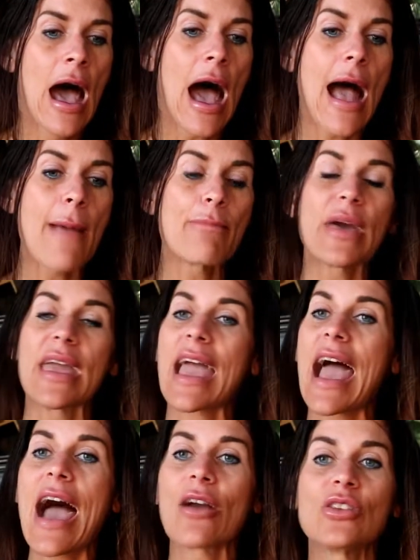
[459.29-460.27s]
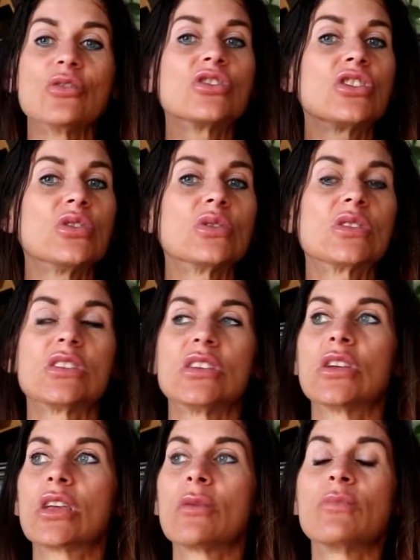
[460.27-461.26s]
But how you choose
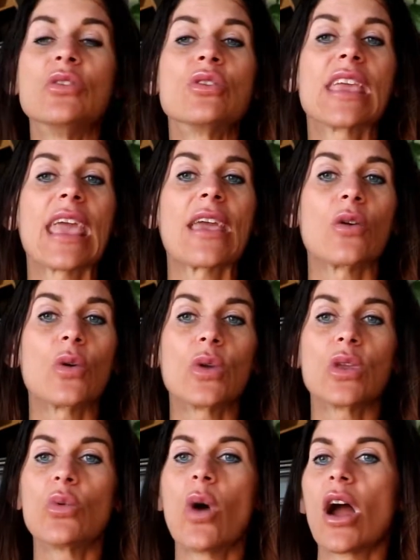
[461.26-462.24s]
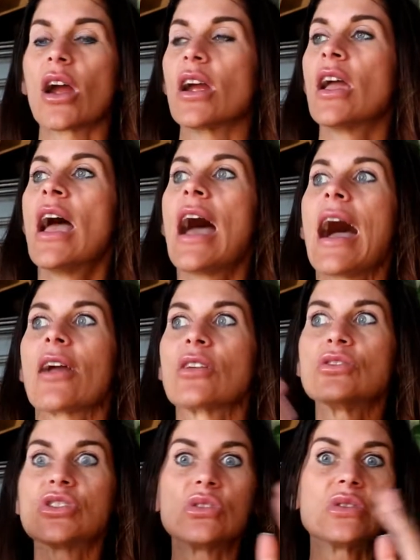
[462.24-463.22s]
to communicate who you are, how
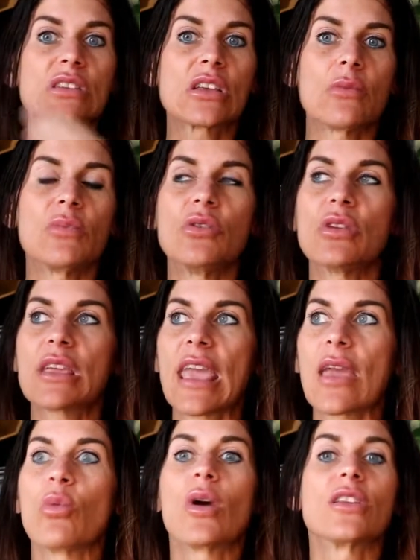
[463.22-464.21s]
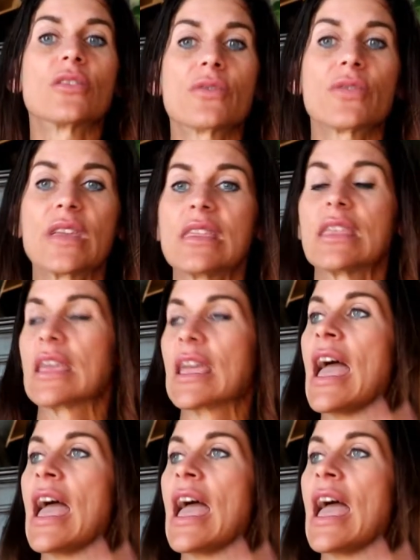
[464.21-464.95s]
you choose to communicate what you're feeling,